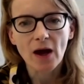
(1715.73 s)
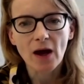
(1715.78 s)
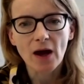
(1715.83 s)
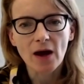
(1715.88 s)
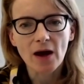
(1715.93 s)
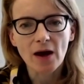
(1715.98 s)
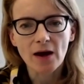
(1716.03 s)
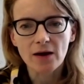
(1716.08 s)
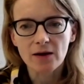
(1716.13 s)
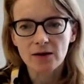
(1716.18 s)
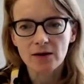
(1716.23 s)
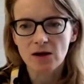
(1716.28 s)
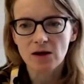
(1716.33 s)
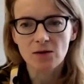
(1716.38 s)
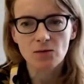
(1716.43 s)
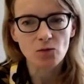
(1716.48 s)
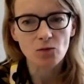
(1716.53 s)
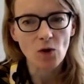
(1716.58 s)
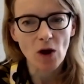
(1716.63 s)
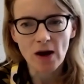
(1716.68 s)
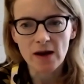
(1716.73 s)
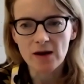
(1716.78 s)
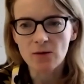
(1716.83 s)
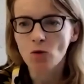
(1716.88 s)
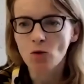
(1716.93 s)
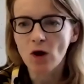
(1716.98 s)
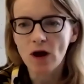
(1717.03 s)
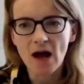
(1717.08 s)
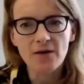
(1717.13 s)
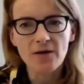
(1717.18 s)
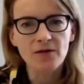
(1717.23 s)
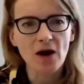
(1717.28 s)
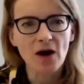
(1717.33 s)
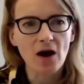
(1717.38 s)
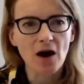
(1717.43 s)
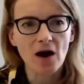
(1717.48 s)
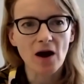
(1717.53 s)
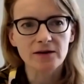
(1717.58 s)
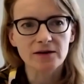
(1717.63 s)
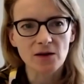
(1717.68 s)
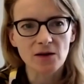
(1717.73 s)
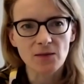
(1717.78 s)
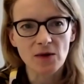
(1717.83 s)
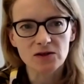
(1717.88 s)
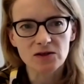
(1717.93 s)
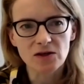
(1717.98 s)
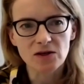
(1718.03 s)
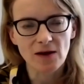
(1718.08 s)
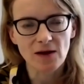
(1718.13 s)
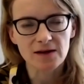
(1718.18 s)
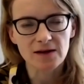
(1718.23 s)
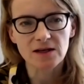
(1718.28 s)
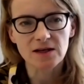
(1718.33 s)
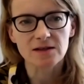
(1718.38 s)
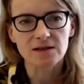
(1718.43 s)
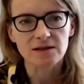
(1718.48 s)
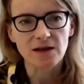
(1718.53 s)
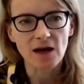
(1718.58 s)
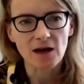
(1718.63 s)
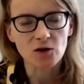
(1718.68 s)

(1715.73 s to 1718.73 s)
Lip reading: in whatever dimension that is.